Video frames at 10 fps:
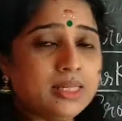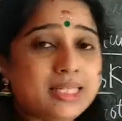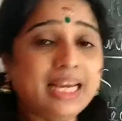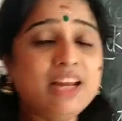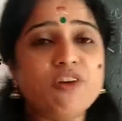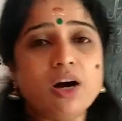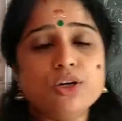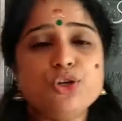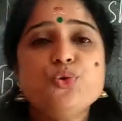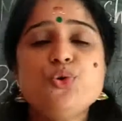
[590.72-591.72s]
Second
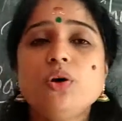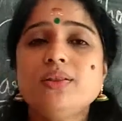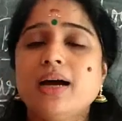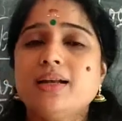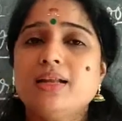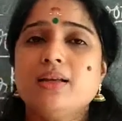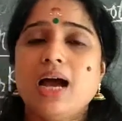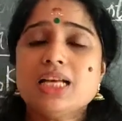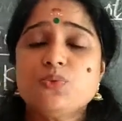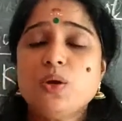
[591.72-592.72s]
one, you know that
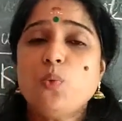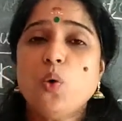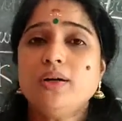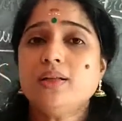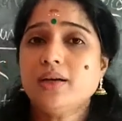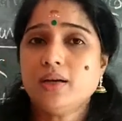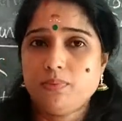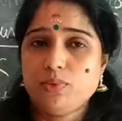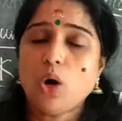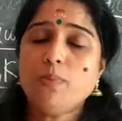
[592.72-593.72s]
as we water
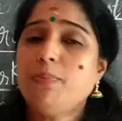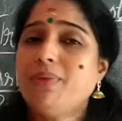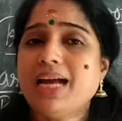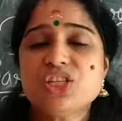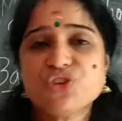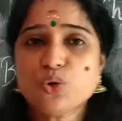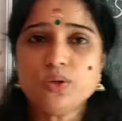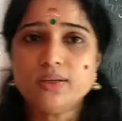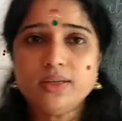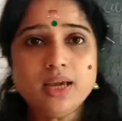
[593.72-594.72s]
the normal plants
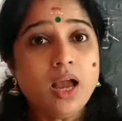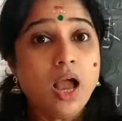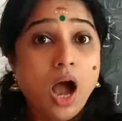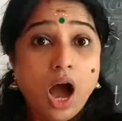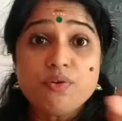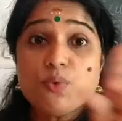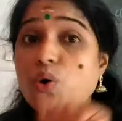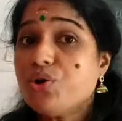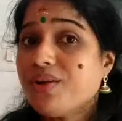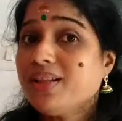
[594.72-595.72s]
regularly, are we
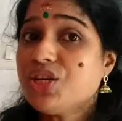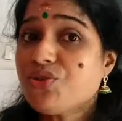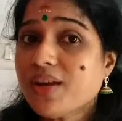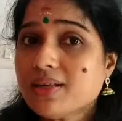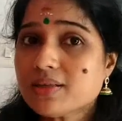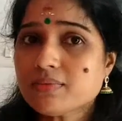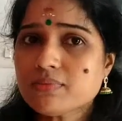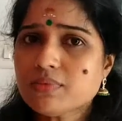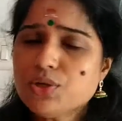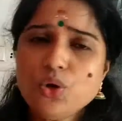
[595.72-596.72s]
watering the trees?
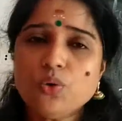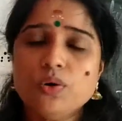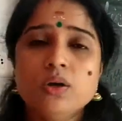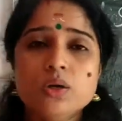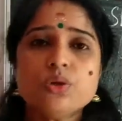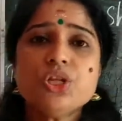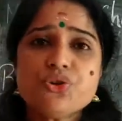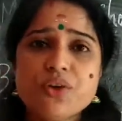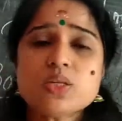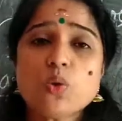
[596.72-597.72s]
No. So the
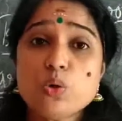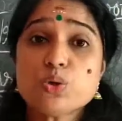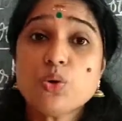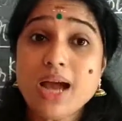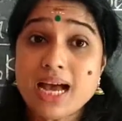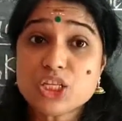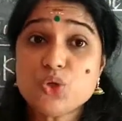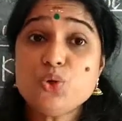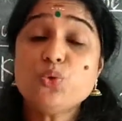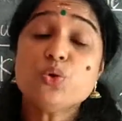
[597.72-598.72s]
trees also
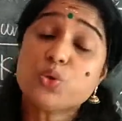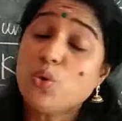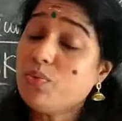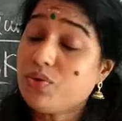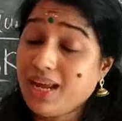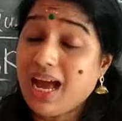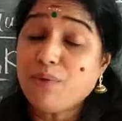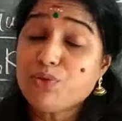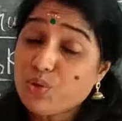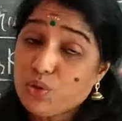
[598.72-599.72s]
have to do
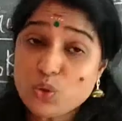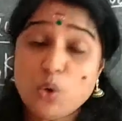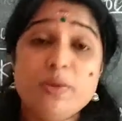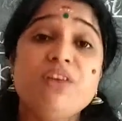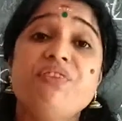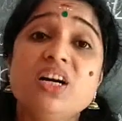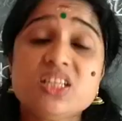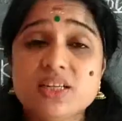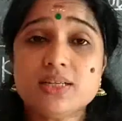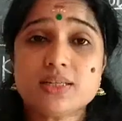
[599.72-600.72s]
so many
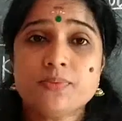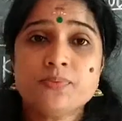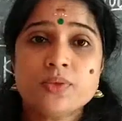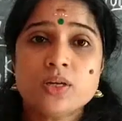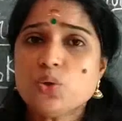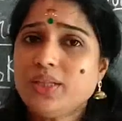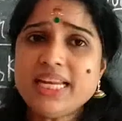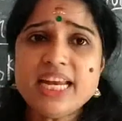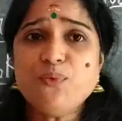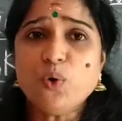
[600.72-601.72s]
functions. So
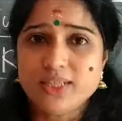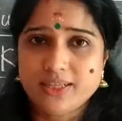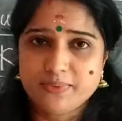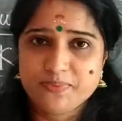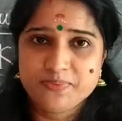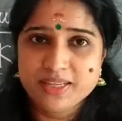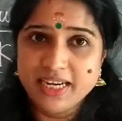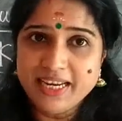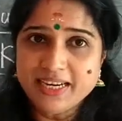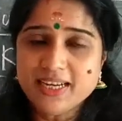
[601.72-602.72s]
they need water.
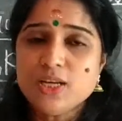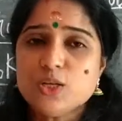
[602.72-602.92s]
Clear?